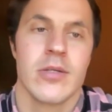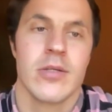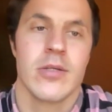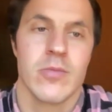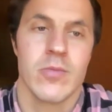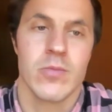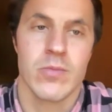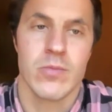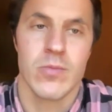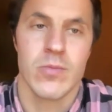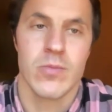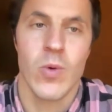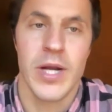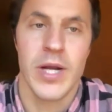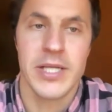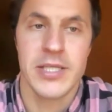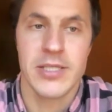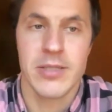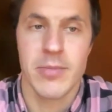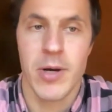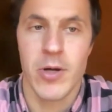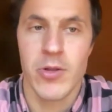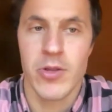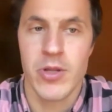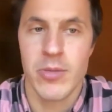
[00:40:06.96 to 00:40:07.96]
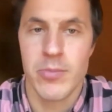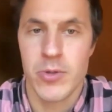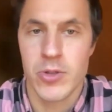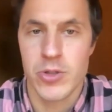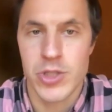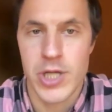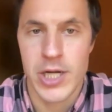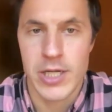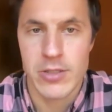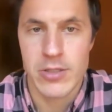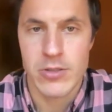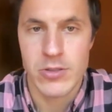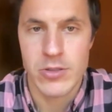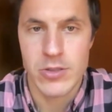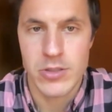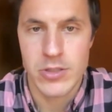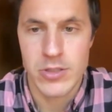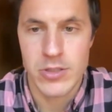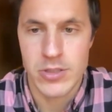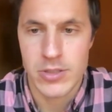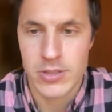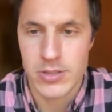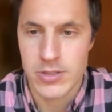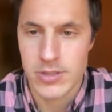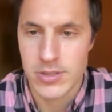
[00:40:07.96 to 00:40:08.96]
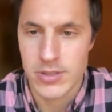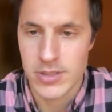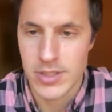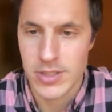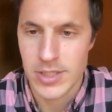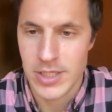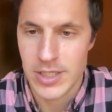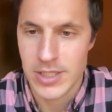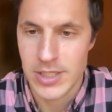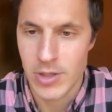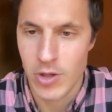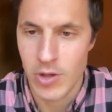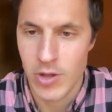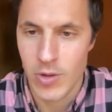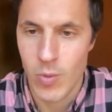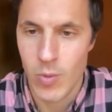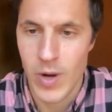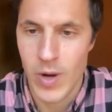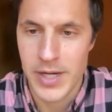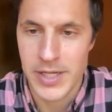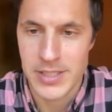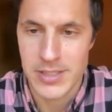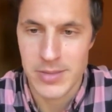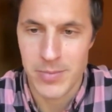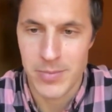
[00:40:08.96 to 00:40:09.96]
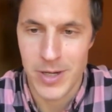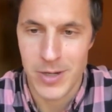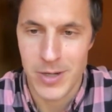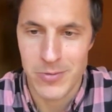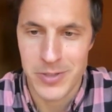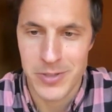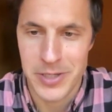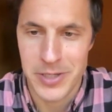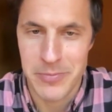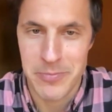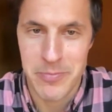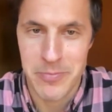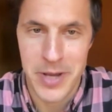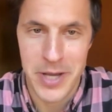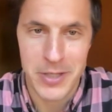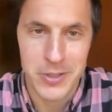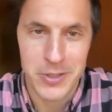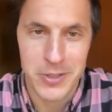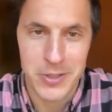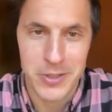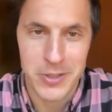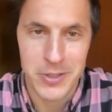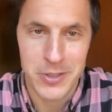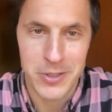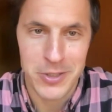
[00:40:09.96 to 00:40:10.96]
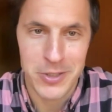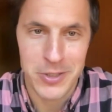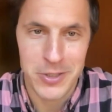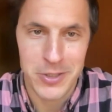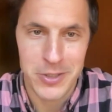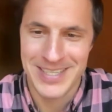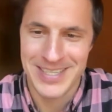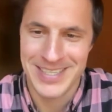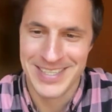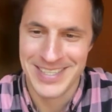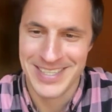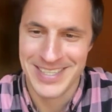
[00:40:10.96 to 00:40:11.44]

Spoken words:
and one is about the projectors, and the other one is about the impatience.